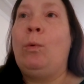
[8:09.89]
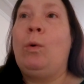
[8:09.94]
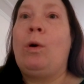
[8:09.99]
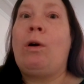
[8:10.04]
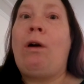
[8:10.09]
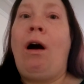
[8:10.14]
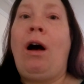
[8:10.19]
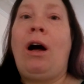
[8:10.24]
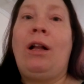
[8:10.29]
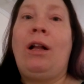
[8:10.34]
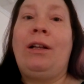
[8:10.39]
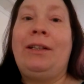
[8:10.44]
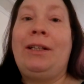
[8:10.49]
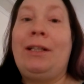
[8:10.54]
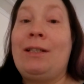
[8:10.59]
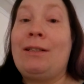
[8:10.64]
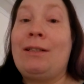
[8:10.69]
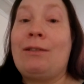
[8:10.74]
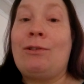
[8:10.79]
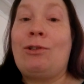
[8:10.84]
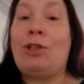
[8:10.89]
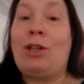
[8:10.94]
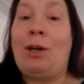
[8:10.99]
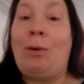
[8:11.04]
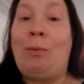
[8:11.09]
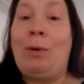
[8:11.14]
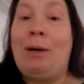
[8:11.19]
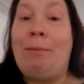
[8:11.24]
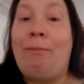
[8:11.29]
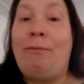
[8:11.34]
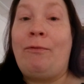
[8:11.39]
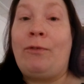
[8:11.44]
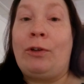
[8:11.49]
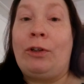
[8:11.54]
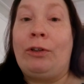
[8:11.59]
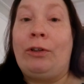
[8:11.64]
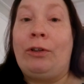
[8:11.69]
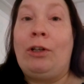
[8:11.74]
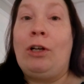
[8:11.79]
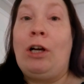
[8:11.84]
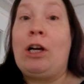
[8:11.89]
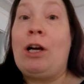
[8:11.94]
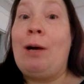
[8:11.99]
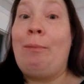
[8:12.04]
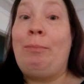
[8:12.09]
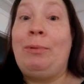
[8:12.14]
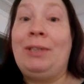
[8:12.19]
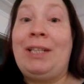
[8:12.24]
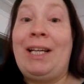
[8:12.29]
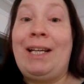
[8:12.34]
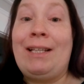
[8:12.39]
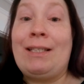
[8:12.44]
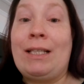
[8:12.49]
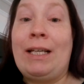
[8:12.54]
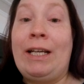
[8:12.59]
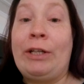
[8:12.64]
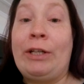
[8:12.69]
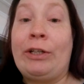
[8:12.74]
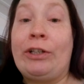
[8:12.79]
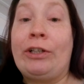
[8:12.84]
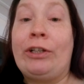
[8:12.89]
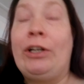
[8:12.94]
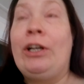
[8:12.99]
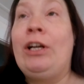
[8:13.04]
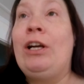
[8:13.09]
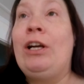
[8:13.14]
will call and it doesn't show up for a couple days later.